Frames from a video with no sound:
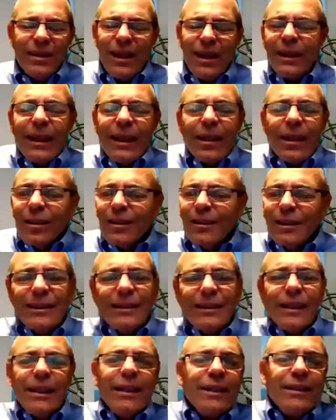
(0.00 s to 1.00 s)
they cannot
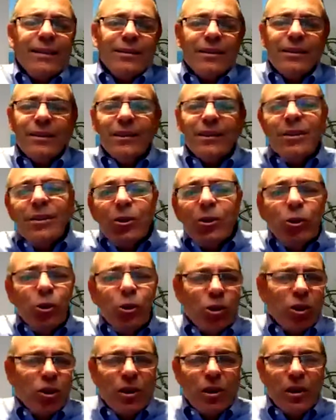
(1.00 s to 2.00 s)
stay,
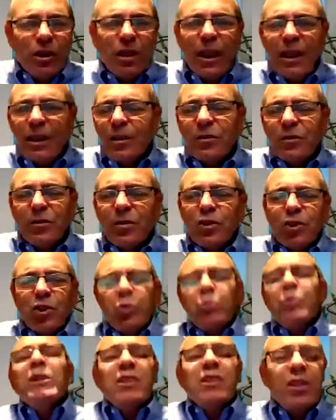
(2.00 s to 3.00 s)
neutral like for
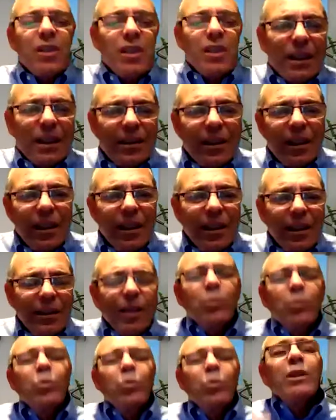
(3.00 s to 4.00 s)
Switzerland.
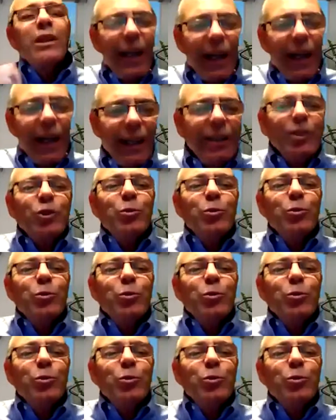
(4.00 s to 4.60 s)
They would like to